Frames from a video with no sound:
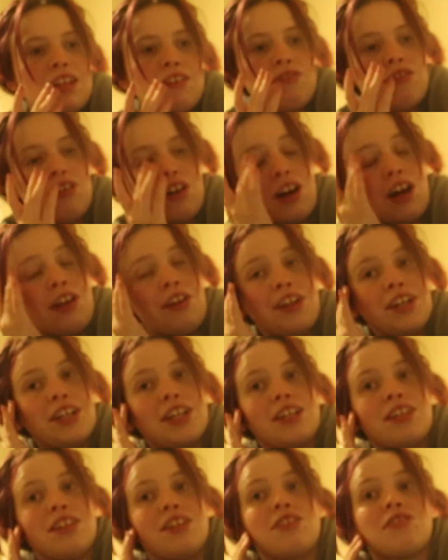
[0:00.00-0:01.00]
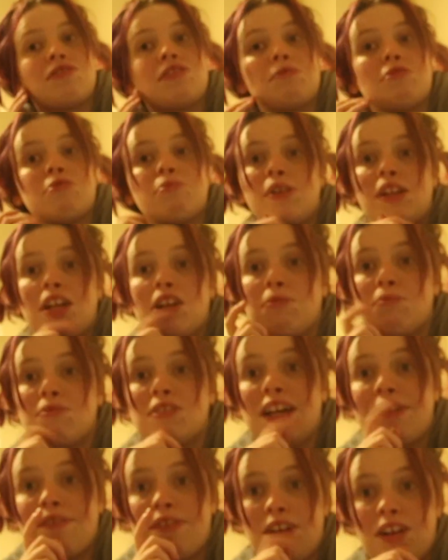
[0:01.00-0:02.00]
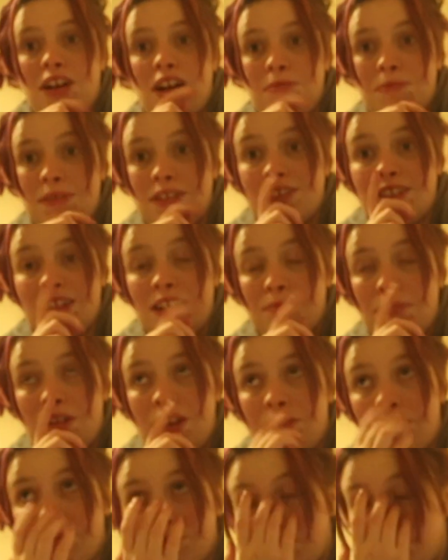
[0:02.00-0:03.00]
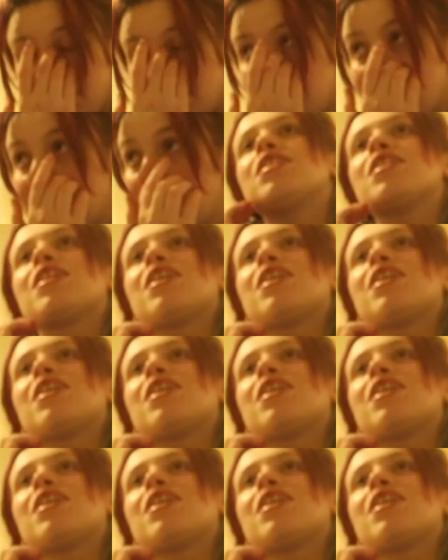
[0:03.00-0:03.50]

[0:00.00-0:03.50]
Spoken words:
If not, I'll link it in the description when it comes out and comment it below as well.